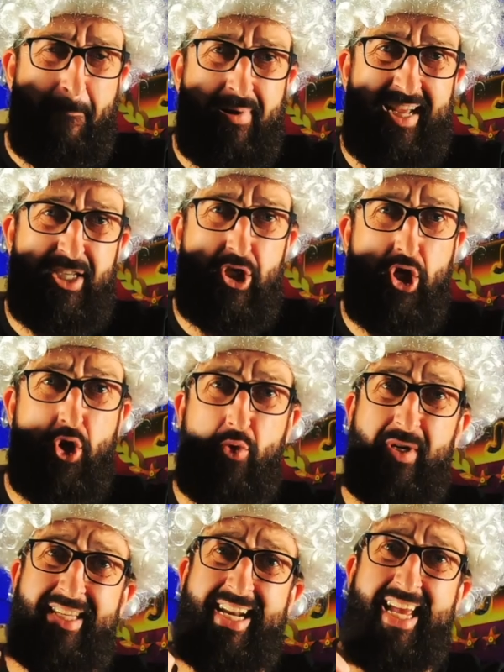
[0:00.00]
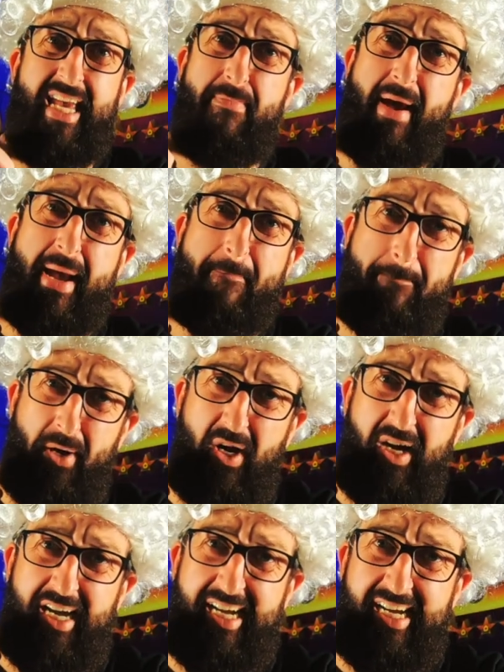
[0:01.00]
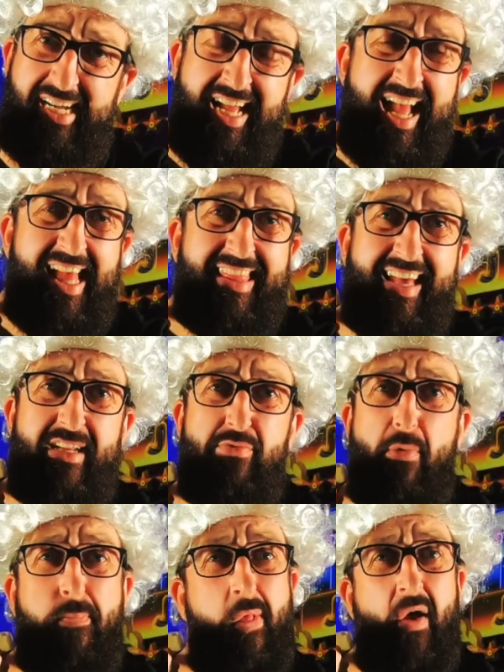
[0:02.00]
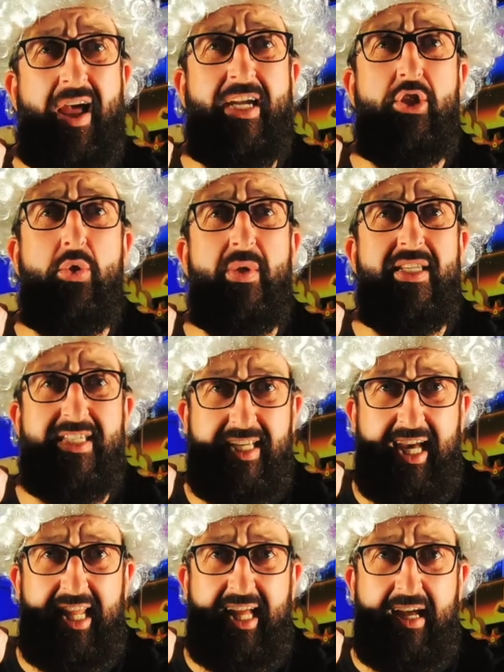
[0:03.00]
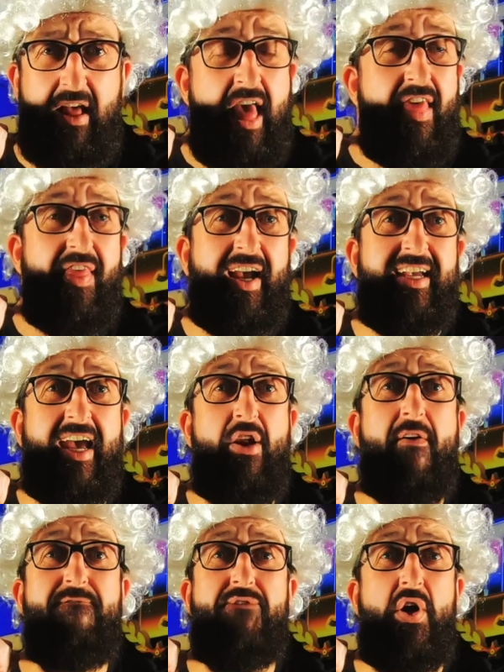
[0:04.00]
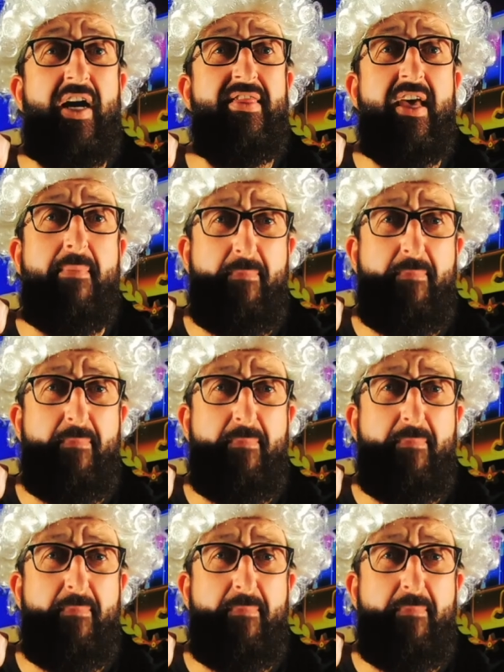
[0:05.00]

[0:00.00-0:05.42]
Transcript: Bless You is an eBay buyer that is replying to a seller that cannot find their